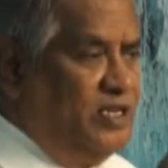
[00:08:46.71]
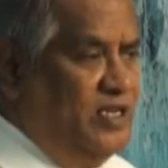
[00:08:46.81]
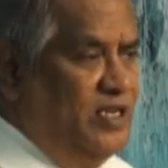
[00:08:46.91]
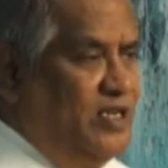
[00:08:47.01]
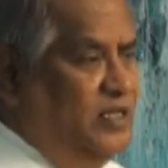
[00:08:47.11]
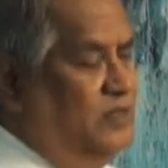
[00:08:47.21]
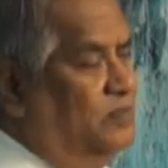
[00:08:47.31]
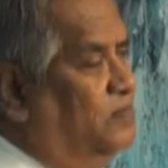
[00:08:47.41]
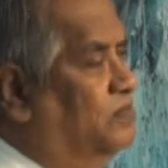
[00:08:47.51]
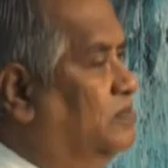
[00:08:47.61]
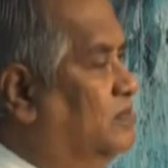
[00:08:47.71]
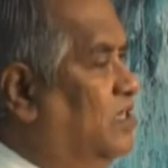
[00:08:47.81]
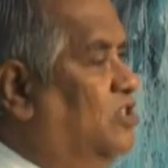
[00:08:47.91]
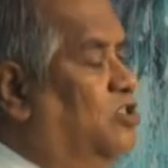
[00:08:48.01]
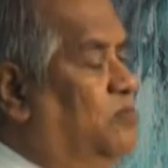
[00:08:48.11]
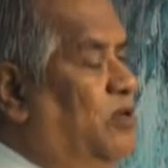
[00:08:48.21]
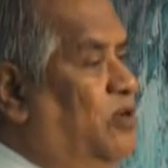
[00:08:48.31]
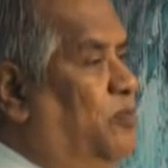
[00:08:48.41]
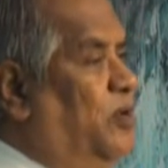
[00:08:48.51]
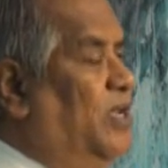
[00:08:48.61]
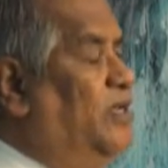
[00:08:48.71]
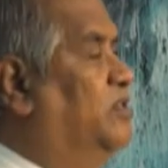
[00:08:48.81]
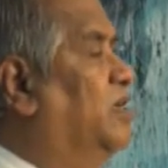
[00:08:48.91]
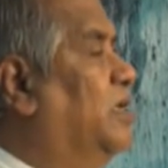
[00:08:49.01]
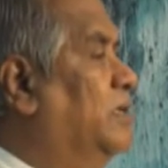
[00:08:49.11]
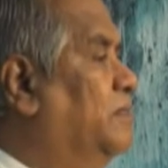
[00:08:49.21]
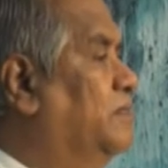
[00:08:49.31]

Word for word: a day. That should be our prayer time.